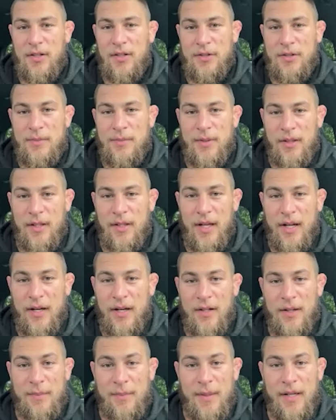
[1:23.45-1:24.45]
humiliate
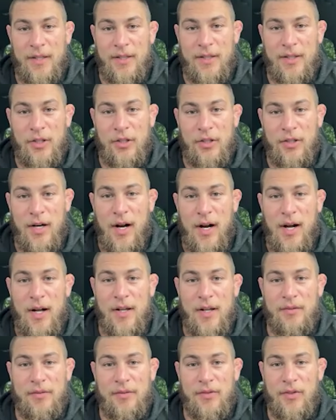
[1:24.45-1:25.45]
her, and make her cry
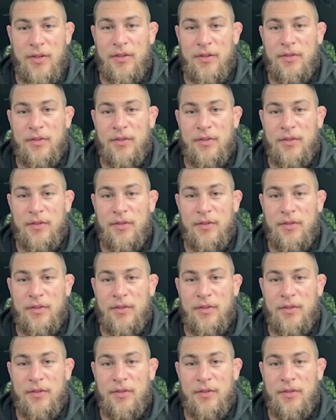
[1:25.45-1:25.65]
in front